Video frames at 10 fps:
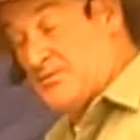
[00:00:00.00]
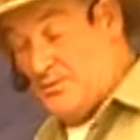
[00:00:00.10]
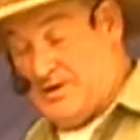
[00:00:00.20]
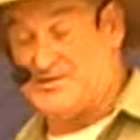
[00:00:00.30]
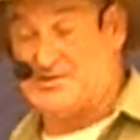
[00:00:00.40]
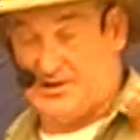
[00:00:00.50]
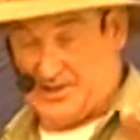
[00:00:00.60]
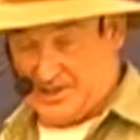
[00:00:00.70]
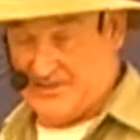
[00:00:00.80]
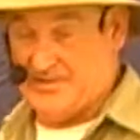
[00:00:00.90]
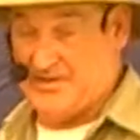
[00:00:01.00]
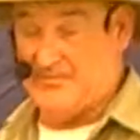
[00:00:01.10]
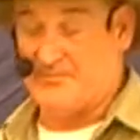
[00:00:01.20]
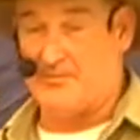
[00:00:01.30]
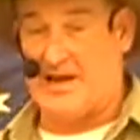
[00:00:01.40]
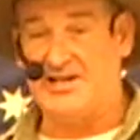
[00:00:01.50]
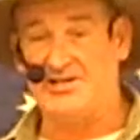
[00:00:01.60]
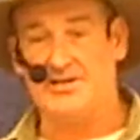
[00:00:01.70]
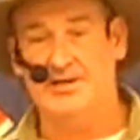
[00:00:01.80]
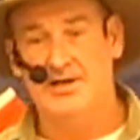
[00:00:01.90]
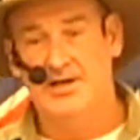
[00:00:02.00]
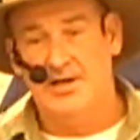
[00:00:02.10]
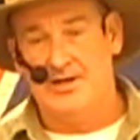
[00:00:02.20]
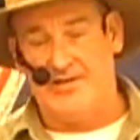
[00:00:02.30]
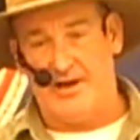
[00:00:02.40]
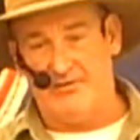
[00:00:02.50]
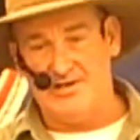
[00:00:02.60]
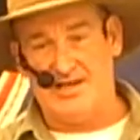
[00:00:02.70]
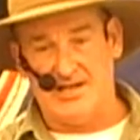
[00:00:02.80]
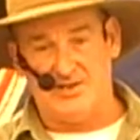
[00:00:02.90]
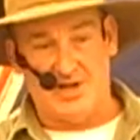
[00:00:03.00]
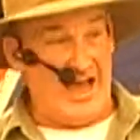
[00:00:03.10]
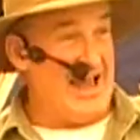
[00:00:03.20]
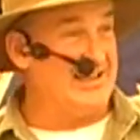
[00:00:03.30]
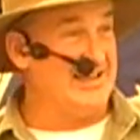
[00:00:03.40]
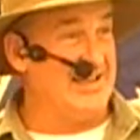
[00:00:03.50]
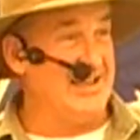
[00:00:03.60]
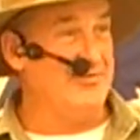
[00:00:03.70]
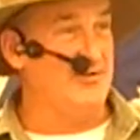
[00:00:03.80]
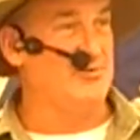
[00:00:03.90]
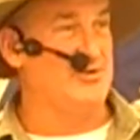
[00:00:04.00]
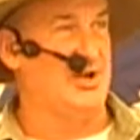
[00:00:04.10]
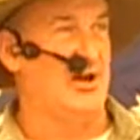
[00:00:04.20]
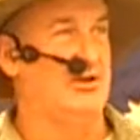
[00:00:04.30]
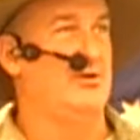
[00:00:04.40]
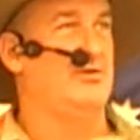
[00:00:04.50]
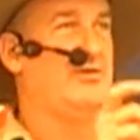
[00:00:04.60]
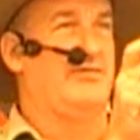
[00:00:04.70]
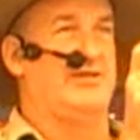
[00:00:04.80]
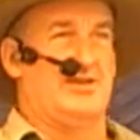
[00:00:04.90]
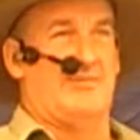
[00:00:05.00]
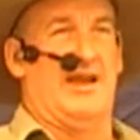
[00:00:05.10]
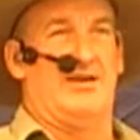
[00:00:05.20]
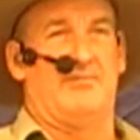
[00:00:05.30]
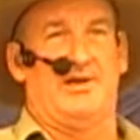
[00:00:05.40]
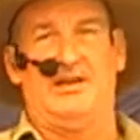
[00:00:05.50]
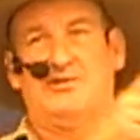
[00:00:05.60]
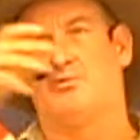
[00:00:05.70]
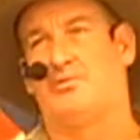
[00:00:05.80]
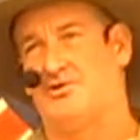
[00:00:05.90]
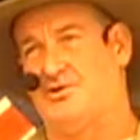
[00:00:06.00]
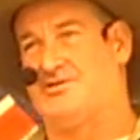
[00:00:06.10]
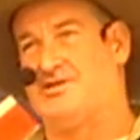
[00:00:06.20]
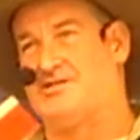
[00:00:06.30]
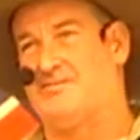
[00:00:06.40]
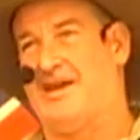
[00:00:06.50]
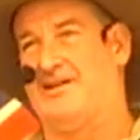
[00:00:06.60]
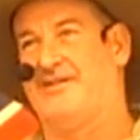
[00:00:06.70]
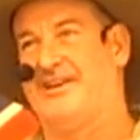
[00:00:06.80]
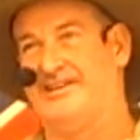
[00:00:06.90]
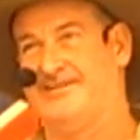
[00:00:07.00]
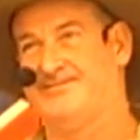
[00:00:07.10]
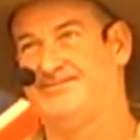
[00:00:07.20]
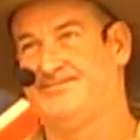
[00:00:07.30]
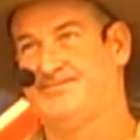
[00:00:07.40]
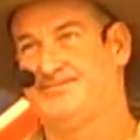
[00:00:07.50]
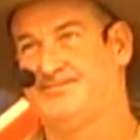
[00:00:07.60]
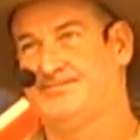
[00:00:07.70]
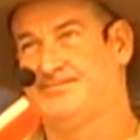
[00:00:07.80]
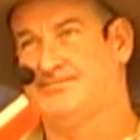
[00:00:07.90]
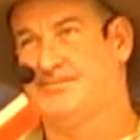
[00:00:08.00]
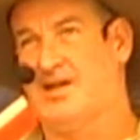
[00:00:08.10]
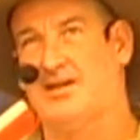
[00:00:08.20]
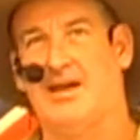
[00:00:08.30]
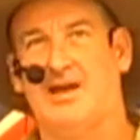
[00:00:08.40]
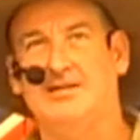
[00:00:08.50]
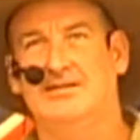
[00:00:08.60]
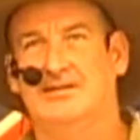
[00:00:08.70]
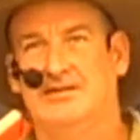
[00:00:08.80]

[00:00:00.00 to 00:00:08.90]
on the website, I can give you the information. There is a chart there that will show you this amount of beads will produce this amount of heat. Okay?